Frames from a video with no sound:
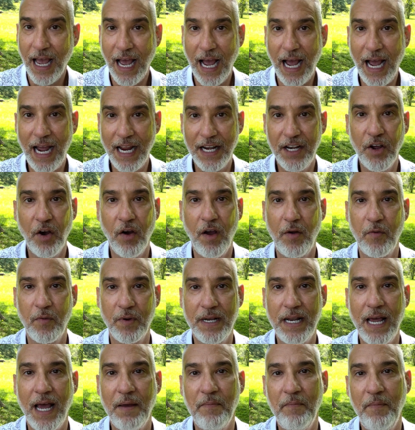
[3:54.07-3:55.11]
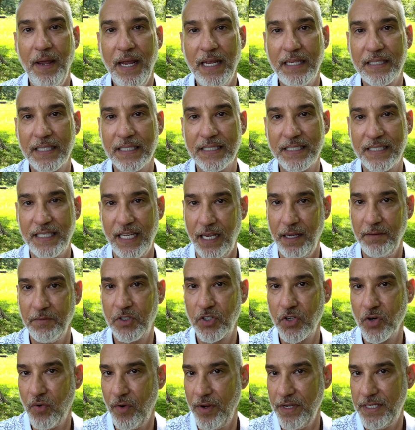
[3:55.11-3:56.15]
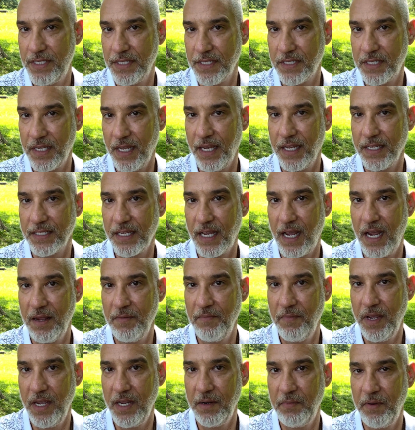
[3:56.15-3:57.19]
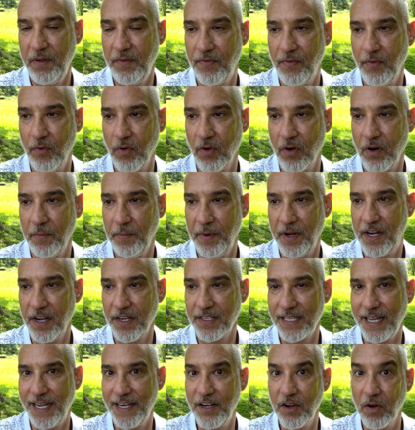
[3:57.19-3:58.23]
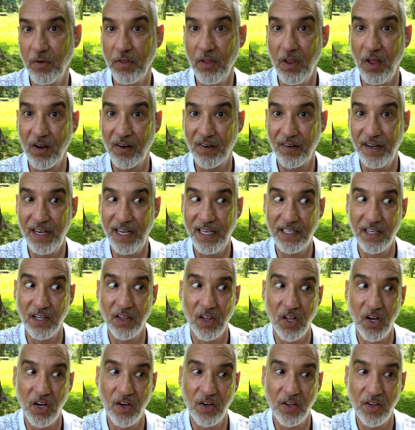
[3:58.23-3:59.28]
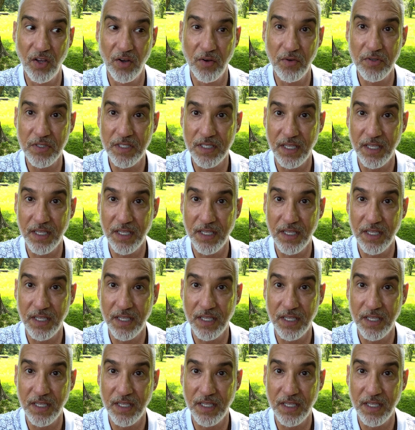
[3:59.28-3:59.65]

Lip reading: I know I would not make the same choices as I made before, because I no longer need to learn those